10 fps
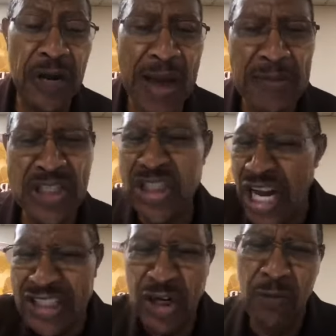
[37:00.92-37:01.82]
care about me.
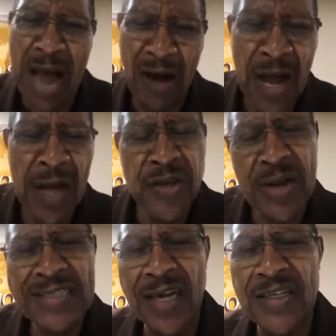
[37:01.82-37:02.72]
Shut your mouth. You
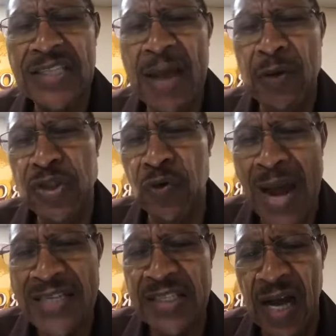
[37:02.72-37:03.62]
got to understand what your
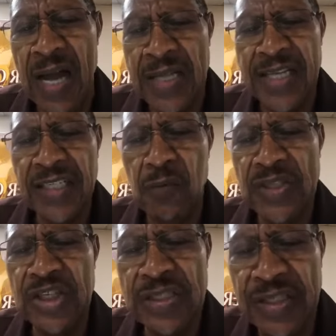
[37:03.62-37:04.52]
rights are. This is
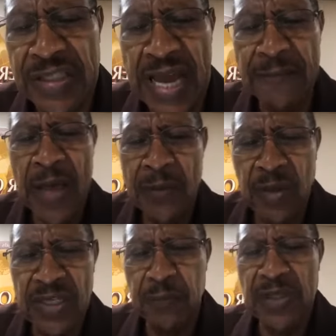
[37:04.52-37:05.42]
what Jesus said,
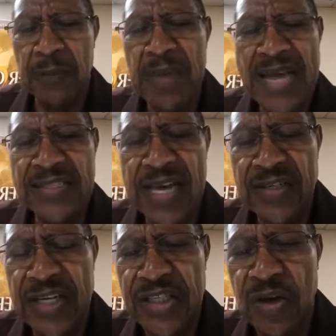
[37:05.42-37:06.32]
what the man said
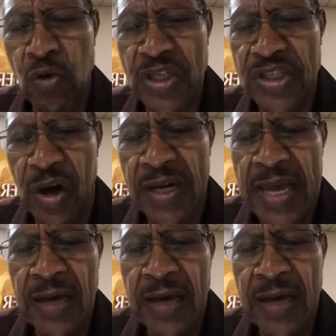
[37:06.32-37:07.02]
to his eldest son.